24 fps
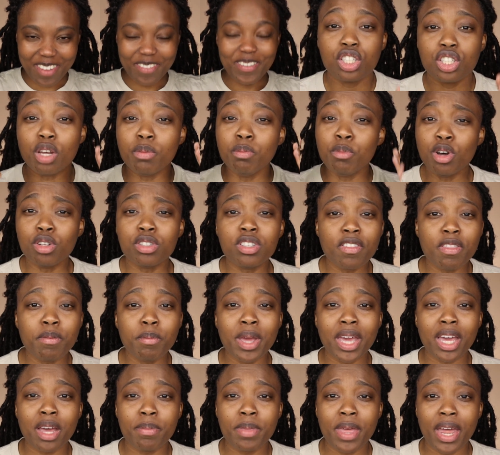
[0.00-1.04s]
So most of the
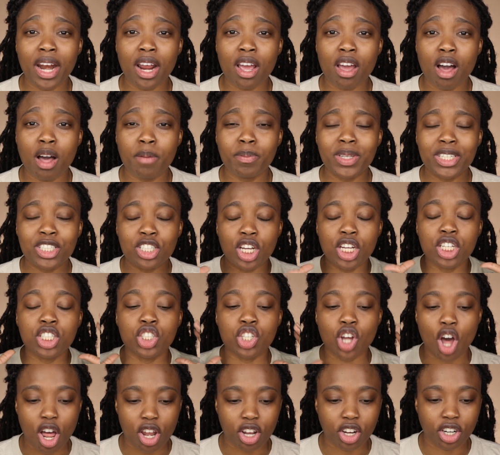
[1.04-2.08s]
makeup that I copped is
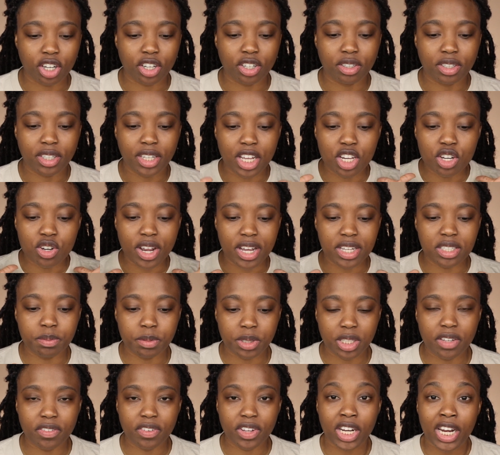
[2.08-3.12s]
$1. Can you guys
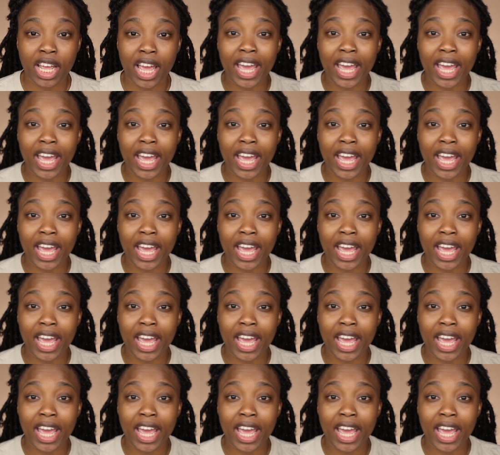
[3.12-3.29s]
believe it?